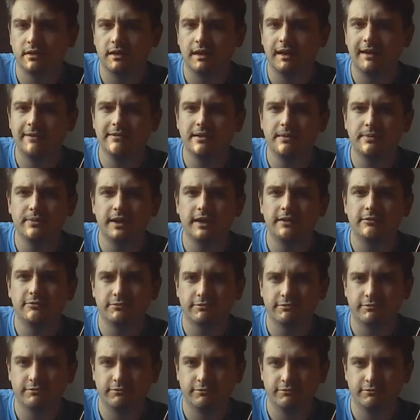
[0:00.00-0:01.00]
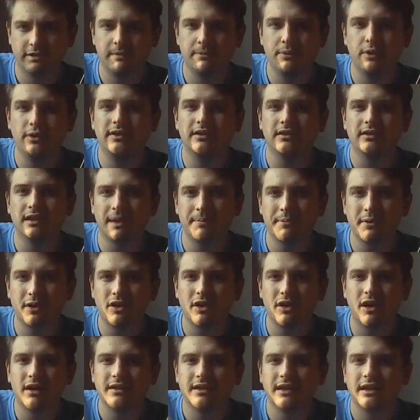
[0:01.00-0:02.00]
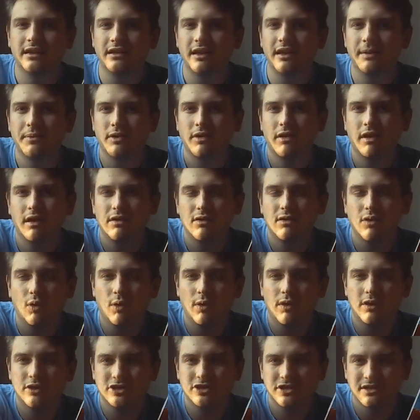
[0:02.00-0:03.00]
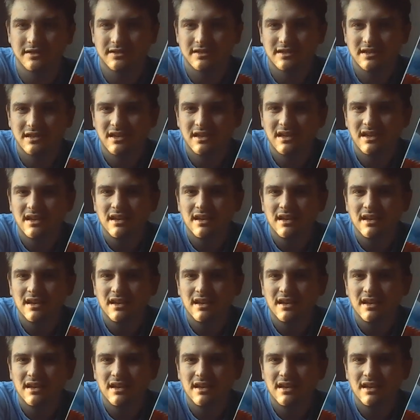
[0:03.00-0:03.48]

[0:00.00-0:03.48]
even played rebooted Leprechaun in Leprechaun Origins.